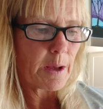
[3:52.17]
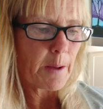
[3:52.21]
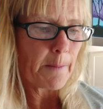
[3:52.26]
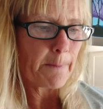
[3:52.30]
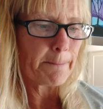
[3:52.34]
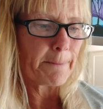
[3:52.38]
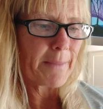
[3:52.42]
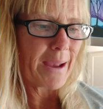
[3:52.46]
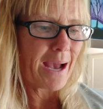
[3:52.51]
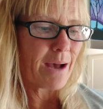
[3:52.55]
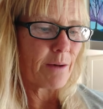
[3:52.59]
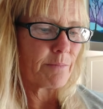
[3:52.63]

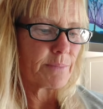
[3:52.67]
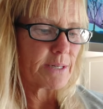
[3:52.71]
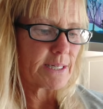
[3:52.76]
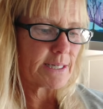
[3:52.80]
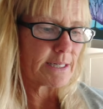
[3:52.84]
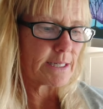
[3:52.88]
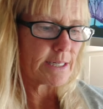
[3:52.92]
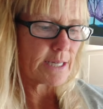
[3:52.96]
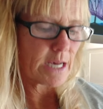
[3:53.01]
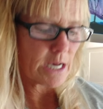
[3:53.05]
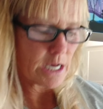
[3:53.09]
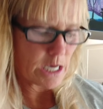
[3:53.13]

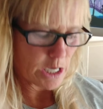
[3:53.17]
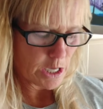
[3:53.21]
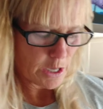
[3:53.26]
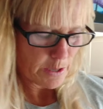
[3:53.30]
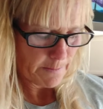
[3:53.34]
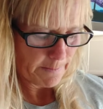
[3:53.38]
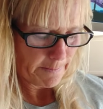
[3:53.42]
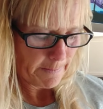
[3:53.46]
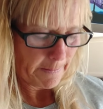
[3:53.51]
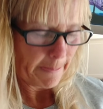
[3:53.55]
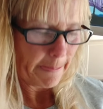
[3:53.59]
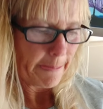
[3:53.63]
maps.
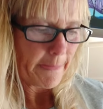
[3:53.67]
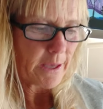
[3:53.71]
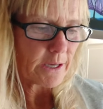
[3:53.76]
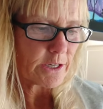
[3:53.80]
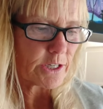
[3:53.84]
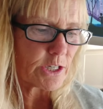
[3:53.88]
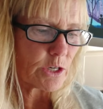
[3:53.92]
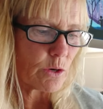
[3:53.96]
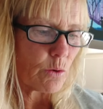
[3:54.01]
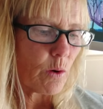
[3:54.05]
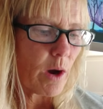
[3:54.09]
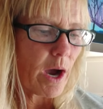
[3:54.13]

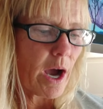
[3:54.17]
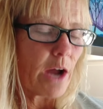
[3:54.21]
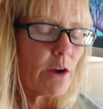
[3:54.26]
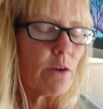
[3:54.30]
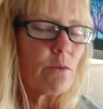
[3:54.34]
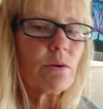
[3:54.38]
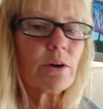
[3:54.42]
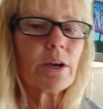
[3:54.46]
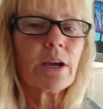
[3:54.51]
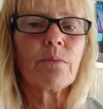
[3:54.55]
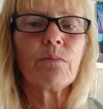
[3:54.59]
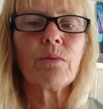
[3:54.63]
So
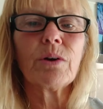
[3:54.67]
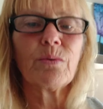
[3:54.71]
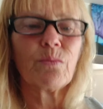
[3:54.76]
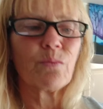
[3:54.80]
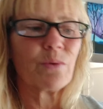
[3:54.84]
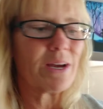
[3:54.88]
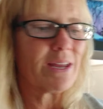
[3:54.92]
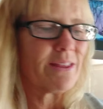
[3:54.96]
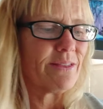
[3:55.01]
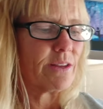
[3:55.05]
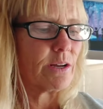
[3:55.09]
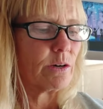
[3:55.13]
can we
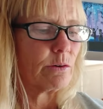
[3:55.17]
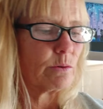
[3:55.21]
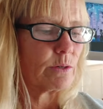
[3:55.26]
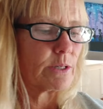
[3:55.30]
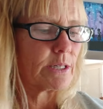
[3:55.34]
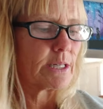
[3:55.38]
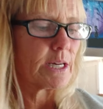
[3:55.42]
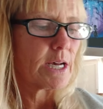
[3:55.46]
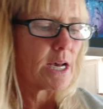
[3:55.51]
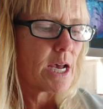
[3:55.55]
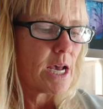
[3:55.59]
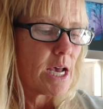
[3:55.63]
read
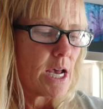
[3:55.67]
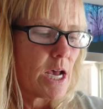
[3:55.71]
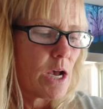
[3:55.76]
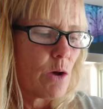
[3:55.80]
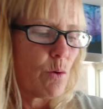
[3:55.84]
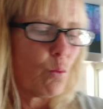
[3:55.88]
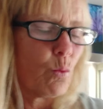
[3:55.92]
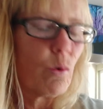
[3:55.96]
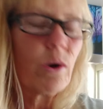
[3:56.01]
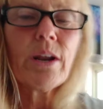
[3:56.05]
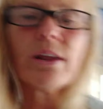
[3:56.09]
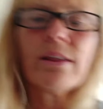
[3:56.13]
those?
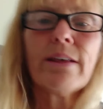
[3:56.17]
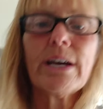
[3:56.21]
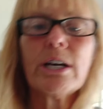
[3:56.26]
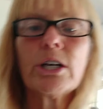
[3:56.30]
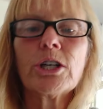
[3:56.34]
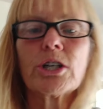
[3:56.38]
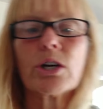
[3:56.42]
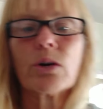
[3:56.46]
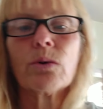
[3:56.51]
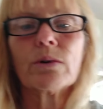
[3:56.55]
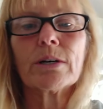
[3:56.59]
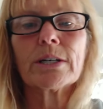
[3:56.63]
What do they
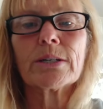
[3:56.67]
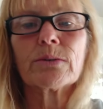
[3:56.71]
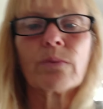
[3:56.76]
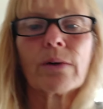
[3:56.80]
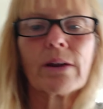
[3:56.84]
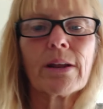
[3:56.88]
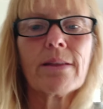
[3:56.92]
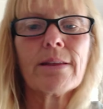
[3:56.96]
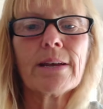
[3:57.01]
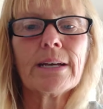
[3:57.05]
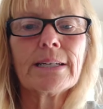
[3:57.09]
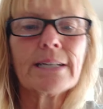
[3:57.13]
show us?
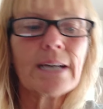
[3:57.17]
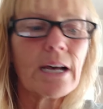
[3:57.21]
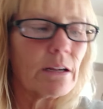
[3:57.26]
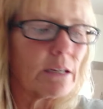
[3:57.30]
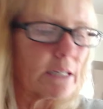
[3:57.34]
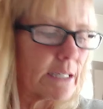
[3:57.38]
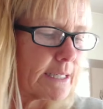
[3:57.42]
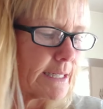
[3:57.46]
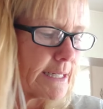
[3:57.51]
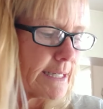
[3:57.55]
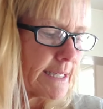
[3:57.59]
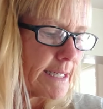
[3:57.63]
What do they tell
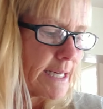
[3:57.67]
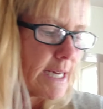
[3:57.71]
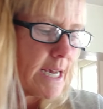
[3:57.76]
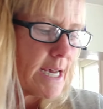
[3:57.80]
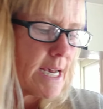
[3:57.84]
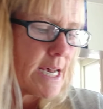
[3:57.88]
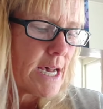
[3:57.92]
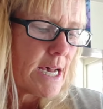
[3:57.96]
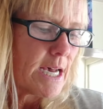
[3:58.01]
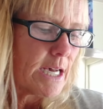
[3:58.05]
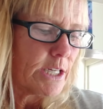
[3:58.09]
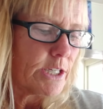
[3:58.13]
us?
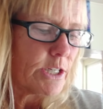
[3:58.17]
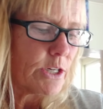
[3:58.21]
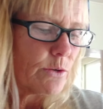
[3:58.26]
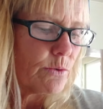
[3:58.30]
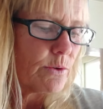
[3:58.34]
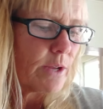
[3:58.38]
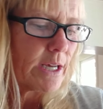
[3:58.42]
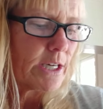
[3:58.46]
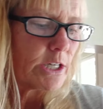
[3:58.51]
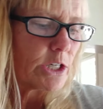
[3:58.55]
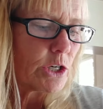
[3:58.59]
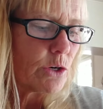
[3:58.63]
So
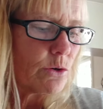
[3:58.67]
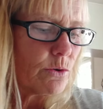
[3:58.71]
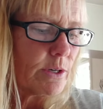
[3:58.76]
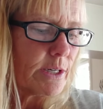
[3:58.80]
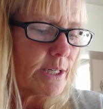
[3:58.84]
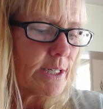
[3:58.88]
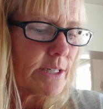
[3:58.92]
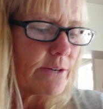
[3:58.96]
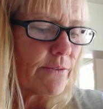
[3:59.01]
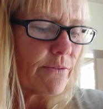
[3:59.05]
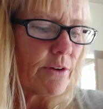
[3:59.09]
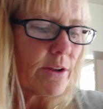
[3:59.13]
they show
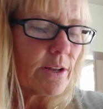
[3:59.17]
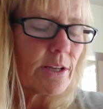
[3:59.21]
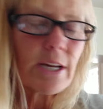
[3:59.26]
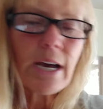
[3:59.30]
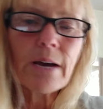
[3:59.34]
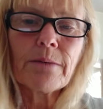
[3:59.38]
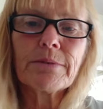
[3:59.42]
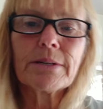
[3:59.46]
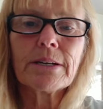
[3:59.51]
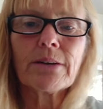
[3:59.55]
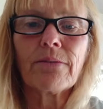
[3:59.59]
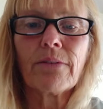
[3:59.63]
us different
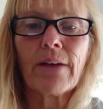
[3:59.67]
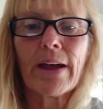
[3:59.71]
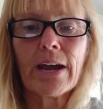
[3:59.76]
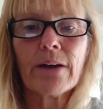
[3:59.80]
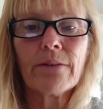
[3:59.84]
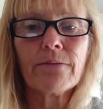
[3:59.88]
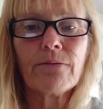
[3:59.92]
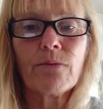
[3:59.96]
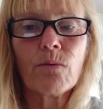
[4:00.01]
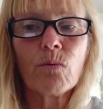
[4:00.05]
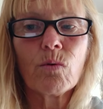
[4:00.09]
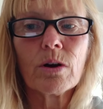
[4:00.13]
types of
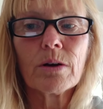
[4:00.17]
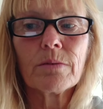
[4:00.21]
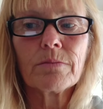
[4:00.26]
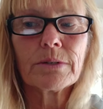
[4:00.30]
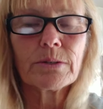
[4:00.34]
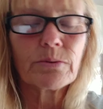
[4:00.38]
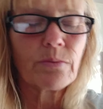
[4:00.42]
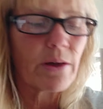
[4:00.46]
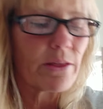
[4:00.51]
landforms,